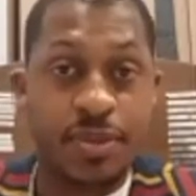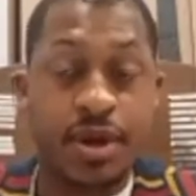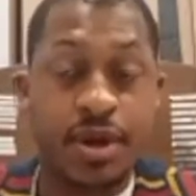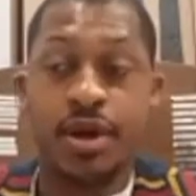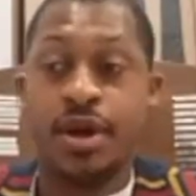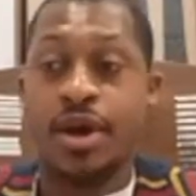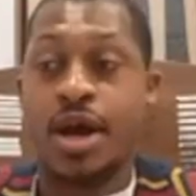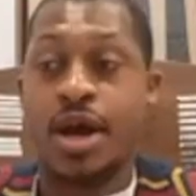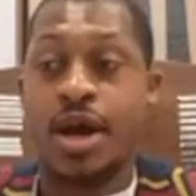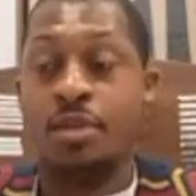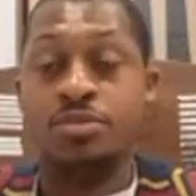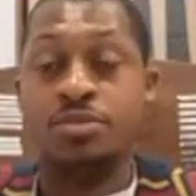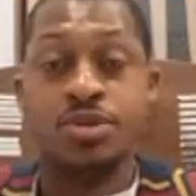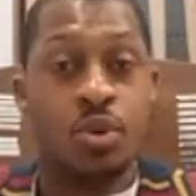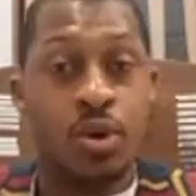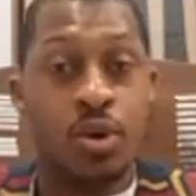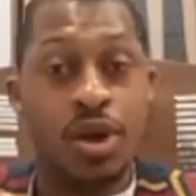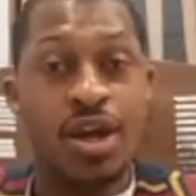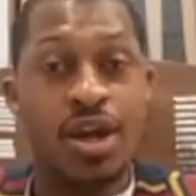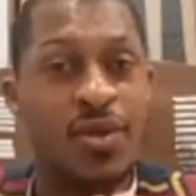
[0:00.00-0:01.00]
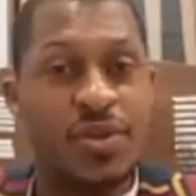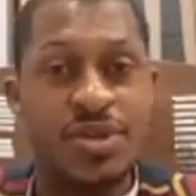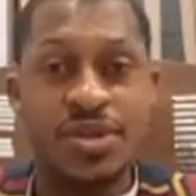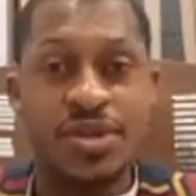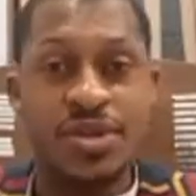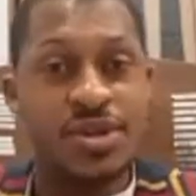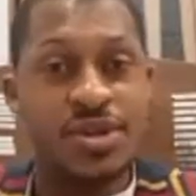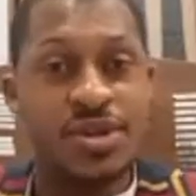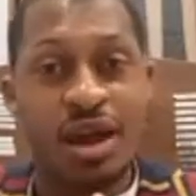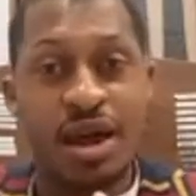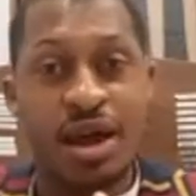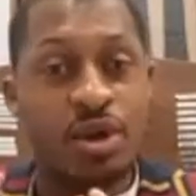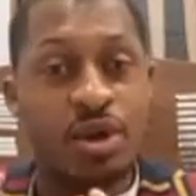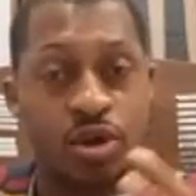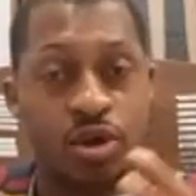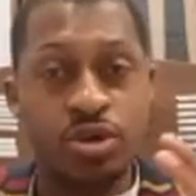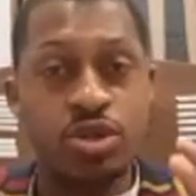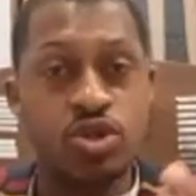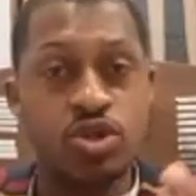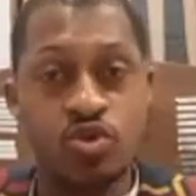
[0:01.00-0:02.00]
So again, this is another
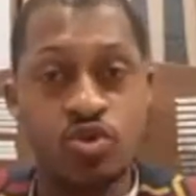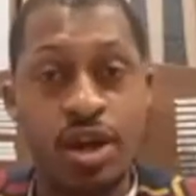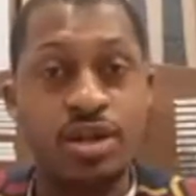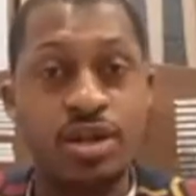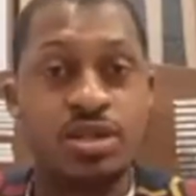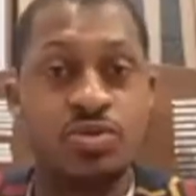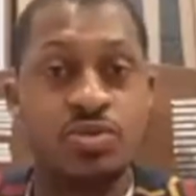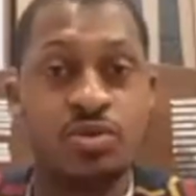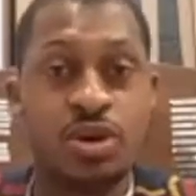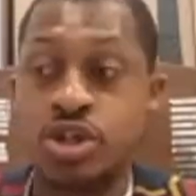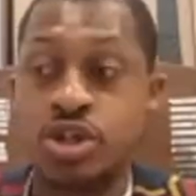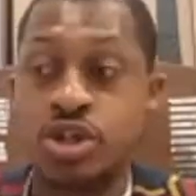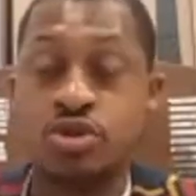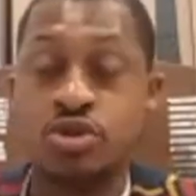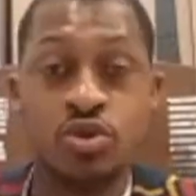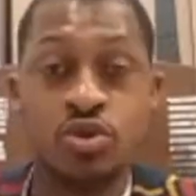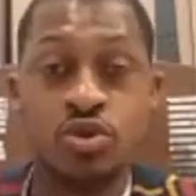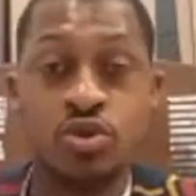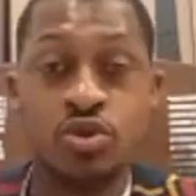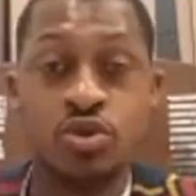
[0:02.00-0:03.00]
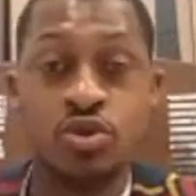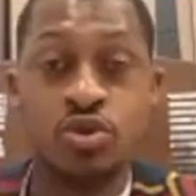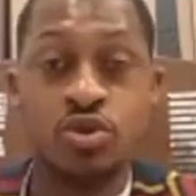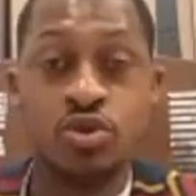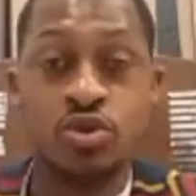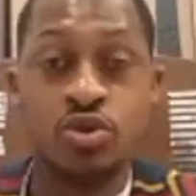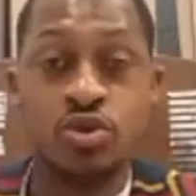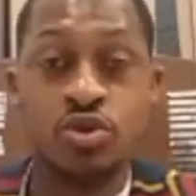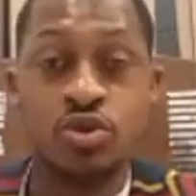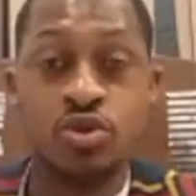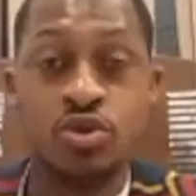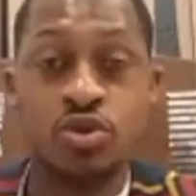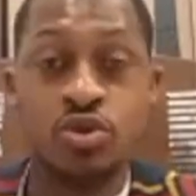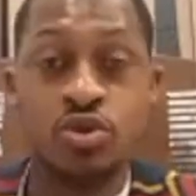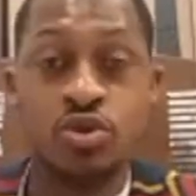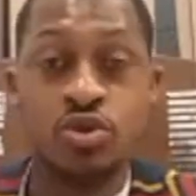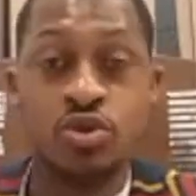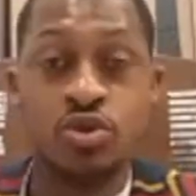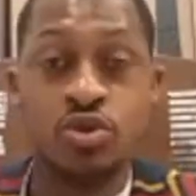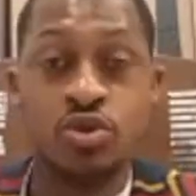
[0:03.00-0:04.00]
constraint in relation to getting the
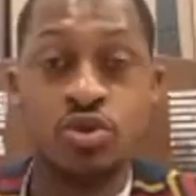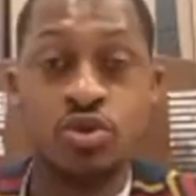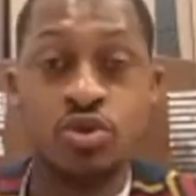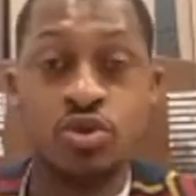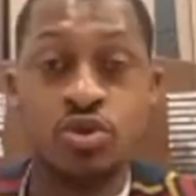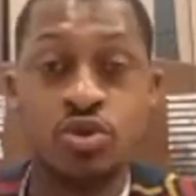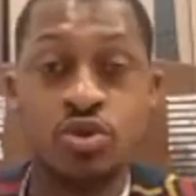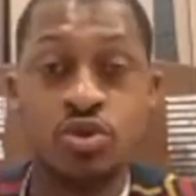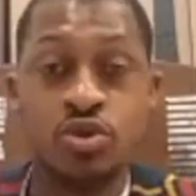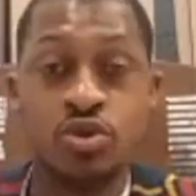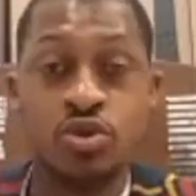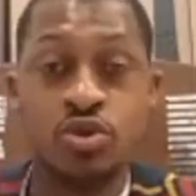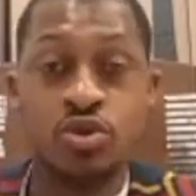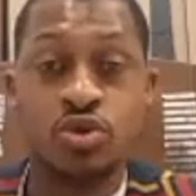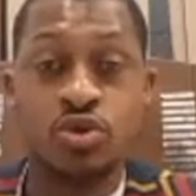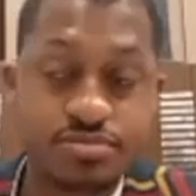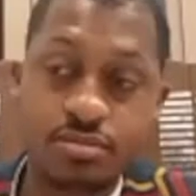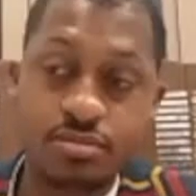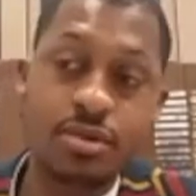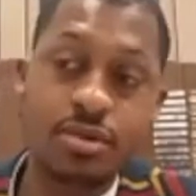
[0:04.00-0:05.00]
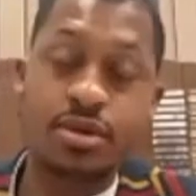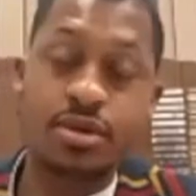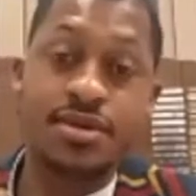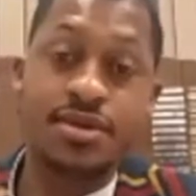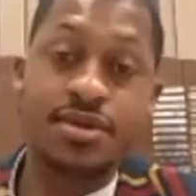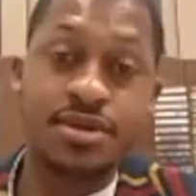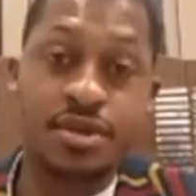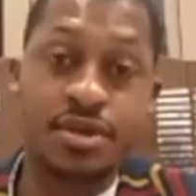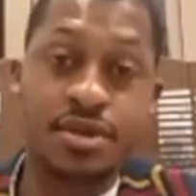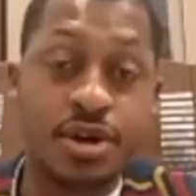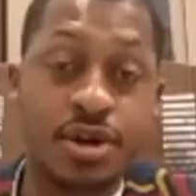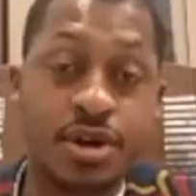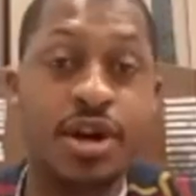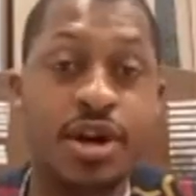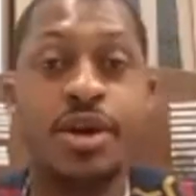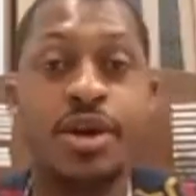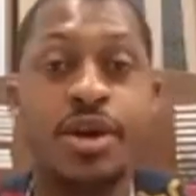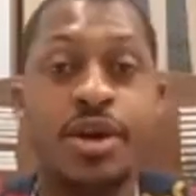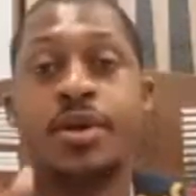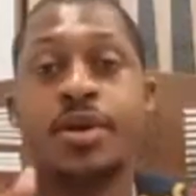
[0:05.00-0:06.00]
adequate people. Thirdly,
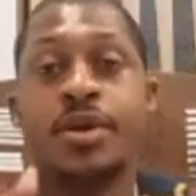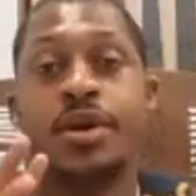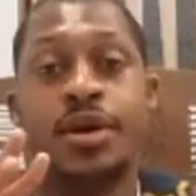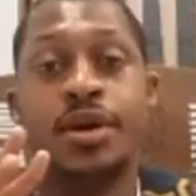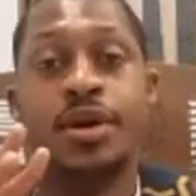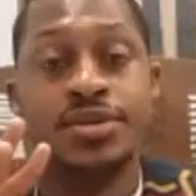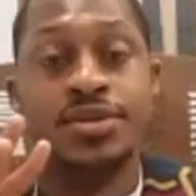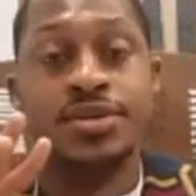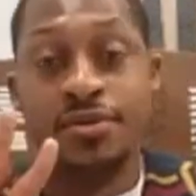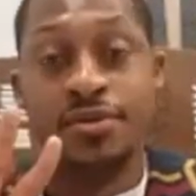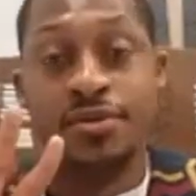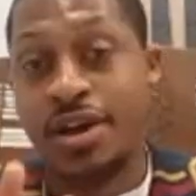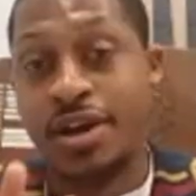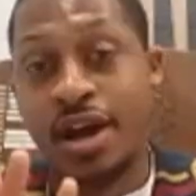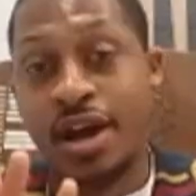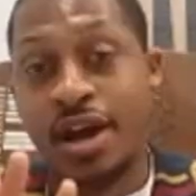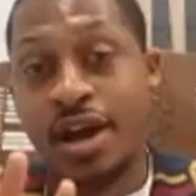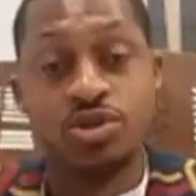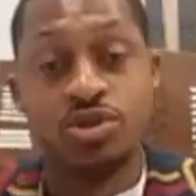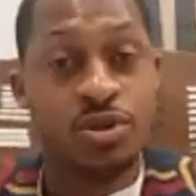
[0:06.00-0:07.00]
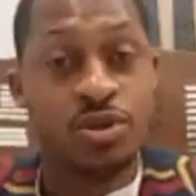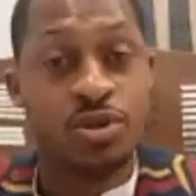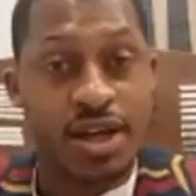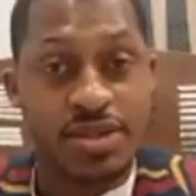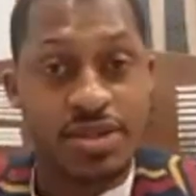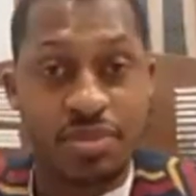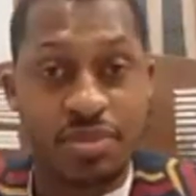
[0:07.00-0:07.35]
is the financial aspect.